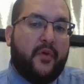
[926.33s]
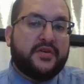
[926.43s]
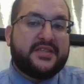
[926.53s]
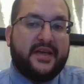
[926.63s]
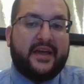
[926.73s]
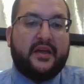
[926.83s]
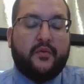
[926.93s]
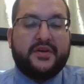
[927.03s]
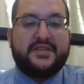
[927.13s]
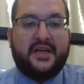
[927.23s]
Most likely
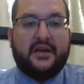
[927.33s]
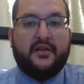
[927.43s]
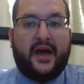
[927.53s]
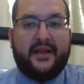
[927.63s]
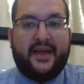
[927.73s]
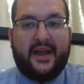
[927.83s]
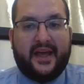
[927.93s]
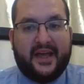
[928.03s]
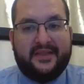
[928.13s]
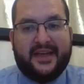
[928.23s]
we're seeing a lot of that,
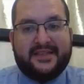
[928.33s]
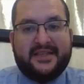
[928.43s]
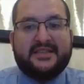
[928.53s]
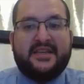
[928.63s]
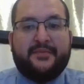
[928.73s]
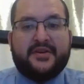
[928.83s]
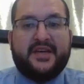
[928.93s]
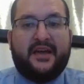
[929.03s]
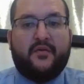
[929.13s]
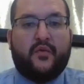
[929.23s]
again, that
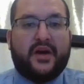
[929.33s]
60%,